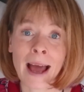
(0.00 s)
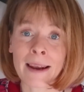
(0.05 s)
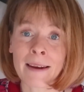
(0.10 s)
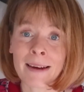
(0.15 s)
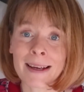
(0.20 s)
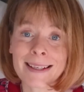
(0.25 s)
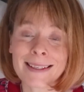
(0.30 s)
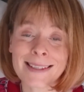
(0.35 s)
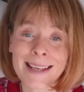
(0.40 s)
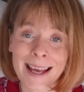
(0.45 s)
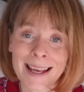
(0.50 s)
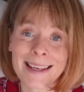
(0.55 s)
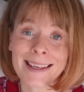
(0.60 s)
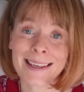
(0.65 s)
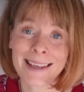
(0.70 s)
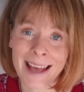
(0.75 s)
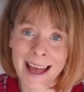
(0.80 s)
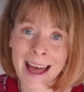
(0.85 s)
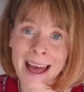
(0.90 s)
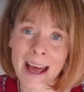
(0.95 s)
And I
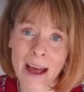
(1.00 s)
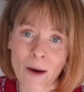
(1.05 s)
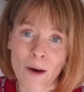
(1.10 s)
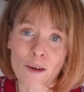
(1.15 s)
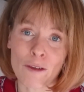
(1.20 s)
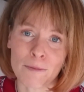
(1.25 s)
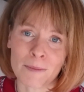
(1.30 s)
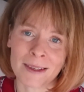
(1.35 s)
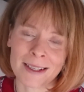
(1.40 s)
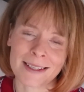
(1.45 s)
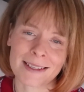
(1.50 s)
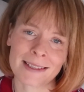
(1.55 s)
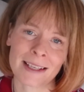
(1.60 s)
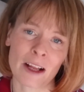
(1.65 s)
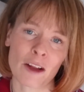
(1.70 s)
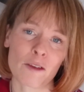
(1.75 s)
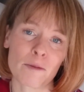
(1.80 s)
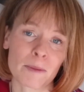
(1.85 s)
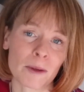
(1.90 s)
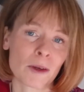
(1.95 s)
take care of
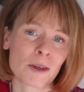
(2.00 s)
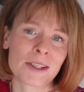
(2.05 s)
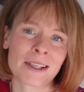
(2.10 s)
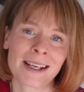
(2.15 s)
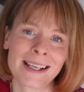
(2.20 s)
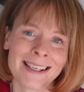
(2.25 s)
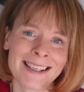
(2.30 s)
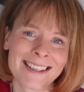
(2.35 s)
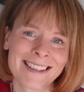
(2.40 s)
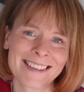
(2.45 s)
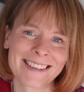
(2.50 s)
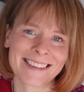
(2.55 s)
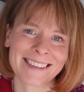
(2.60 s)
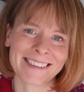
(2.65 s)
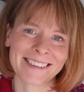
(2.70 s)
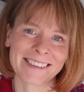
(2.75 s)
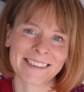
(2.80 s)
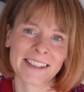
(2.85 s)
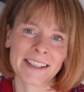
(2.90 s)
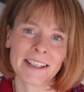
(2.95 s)
myself because I
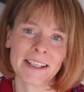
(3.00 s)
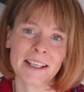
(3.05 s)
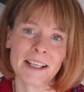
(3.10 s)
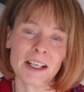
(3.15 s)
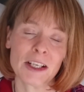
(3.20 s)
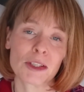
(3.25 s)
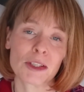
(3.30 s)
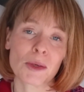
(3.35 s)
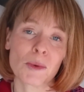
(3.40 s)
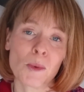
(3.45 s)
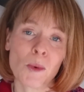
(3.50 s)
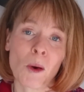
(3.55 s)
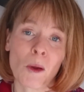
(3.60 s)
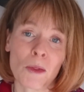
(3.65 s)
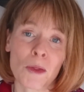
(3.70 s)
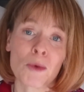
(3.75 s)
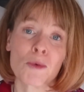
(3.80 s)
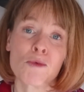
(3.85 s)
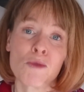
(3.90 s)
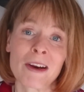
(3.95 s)
listen to
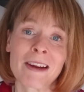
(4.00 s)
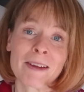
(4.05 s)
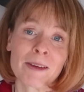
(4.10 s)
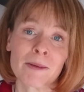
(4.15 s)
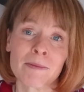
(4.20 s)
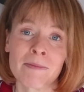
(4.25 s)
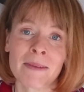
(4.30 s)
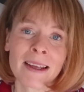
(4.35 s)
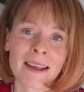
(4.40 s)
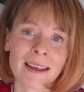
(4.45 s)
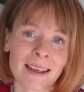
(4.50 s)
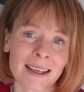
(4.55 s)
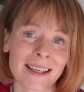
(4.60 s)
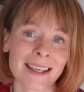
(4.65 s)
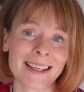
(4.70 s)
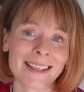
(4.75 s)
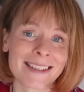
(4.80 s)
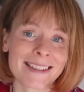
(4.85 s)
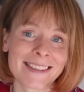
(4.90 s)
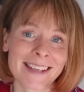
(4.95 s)
what the real
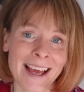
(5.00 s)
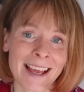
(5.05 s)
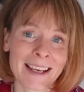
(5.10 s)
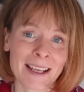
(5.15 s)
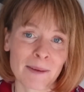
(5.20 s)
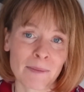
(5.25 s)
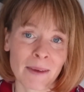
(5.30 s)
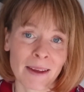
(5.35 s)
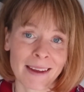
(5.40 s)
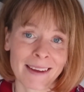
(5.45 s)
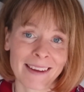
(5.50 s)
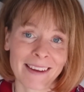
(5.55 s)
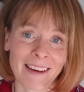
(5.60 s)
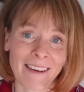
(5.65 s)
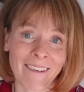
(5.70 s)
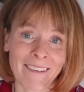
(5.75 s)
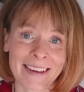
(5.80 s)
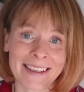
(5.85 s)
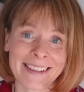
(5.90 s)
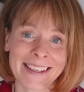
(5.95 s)
me is telling me
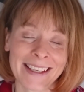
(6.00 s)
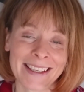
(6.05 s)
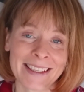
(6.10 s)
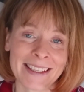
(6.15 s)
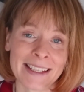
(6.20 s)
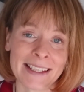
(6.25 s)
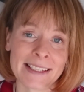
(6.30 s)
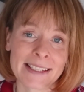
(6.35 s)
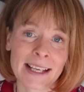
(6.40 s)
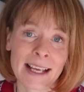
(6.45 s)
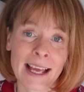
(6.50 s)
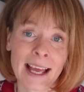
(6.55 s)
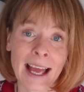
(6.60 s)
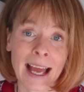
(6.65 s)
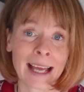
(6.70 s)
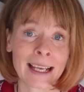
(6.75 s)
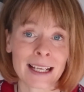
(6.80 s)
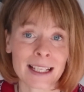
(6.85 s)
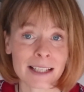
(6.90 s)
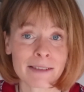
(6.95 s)
I need.
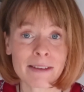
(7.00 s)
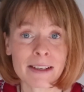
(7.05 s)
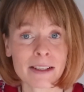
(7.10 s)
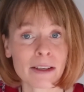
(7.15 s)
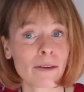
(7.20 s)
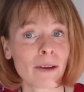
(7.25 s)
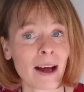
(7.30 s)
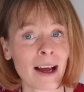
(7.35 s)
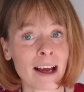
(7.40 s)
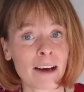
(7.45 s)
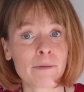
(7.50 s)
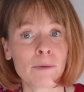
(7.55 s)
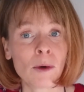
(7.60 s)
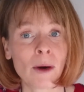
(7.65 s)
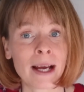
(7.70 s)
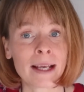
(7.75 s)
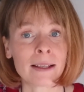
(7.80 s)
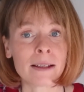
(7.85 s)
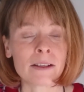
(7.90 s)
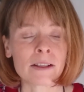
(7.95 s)
And as a result, I have
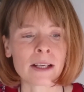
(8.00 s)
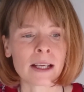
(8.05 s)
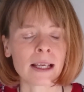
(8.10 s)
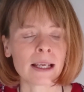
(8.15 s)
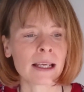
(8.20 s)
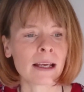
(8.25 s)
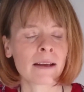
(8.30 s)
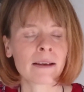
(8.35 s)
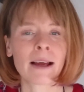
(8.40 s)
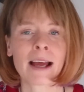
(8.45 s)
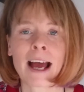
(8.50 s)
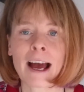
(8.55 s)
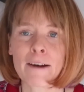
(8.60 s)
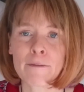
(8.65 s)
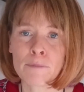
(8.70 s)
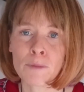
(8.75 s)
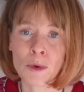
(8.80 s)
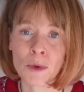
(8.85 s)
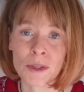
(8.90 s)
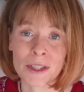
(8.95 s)
more energy and I
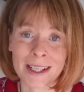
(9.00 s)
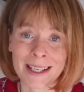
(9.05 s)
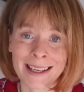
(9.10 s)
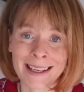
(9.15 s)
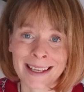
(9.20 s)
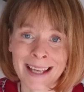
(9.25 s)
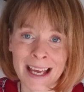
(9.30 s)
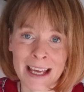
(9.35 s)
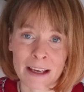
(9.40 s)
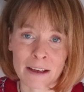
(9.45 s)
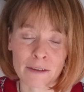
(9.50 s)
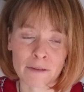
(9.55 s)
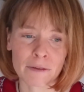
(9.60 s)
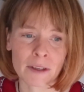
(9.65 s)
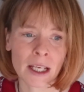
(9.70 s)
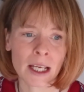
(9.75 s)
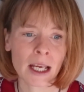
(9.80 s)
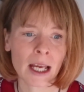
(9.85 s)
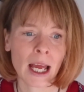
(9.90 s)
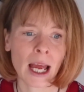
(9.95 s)
have more to
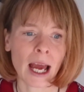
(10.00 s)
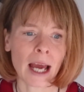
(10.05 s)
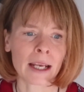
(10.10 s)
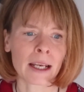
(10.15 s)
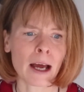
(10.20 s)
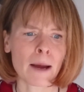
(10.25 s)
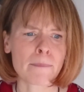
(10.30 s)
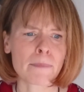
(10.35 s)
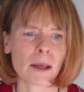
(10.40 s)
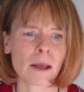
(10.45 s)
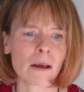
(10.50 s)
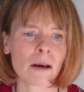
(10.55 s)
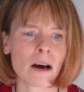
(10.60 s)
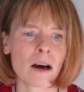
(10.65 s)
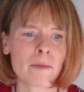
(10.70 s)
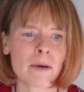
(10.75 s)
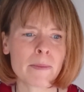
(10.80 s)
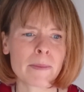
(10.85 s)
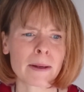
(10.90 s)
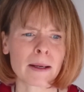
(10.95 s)
give, and I
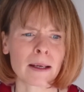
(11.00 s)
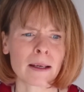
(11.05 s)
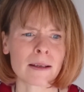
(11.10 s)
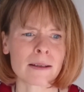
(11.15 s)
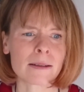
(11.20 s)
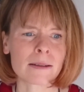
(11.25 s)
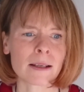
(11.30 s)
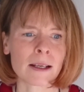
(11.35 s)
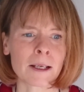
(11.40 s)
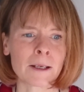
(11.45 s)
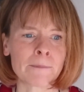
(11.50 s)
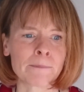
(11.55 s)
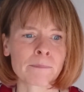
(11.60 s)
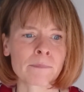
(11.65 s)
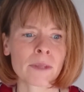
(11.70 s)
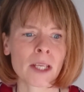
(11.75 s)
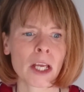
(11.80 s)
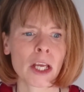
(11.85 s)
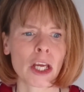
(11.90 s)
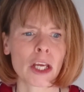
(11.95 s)
become a person
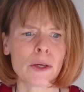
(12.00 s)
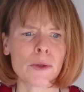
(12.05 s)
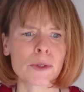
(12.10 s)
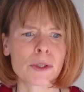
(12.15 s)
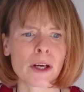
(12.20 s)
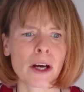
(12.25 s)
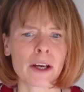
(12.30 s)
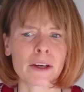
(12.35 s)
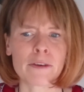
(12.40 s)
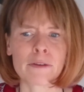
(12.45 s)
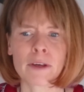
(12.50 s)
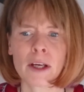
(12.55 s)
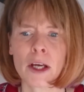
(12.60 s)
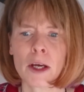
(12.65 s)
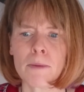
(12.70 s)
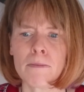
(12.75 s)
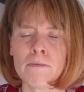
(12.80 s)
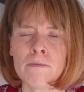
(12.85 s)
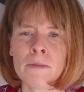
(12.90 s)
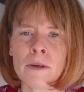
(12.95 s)
who's kind of
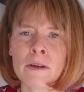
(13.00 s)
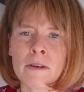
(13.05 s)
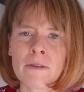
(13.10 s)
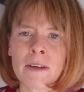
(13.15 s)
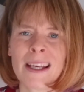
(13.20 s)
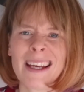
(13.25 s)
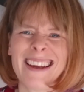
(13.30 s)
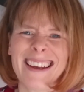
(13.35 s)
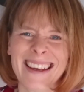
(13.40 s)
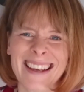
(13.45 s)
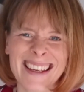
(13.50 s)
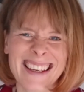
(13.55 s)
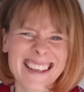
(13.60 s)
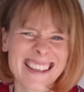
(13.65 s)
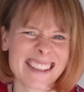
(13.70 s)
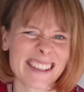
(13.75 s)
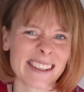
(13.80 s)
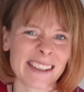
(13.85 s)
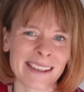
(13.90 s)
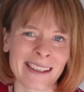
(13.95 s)
moving
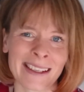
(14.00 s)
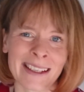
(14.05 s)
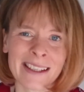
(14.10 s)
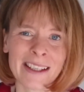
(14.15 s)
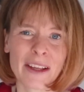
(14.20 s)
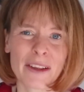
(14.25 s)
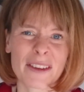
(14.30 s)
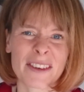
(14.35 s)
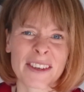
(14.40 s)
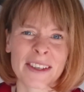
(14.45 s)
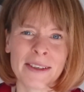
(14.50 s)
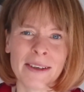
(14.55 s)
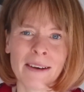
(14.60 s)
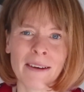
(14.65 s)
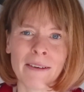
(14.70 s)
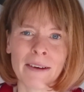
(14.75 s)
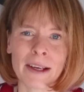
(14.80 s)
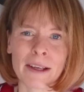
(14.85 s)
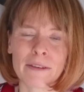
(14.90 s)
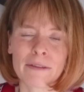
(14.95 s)
easily
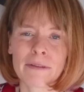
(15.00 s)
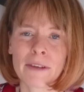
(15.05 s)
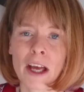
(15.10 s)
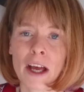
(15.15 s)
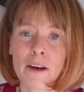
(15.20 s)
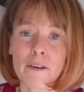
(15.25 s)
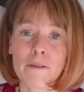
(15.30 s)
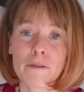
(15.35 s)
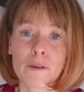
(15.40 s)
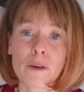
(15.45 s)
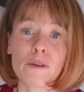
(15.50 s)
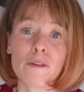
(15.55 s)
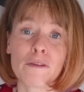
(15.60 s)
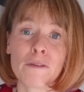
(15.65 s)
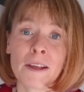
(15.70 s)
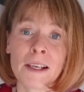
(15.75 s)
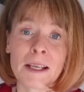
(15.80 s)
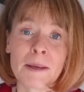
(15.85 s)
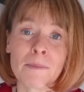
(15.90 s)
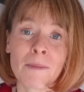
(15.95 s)
through life,
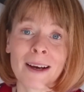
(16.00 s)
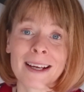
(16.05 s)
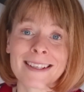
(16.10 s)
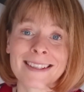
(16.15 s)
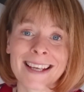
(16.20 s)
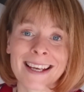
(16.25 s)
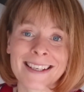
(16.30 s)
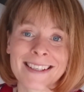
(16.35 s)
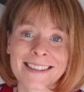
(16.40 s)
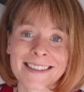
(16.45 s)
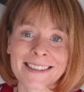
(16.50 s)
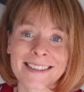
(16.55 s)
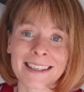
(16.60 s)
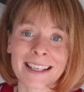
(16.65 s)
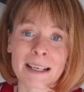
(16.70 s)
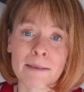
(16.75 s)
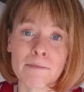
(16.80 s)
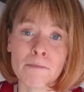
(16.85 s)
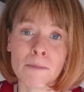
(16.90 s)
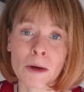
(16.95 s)
fulfilling my
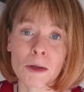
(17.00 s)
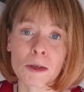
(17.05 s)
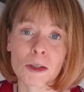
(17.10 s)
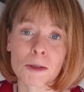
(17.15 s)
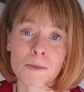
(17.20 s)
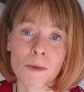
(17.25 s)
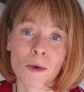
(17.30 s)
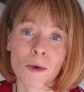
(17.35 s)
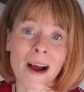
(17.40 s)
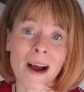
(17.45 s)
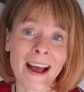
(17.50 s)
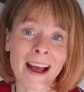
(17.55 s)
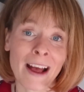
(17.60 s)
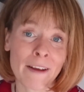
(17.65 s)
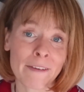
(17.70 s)
destiny much more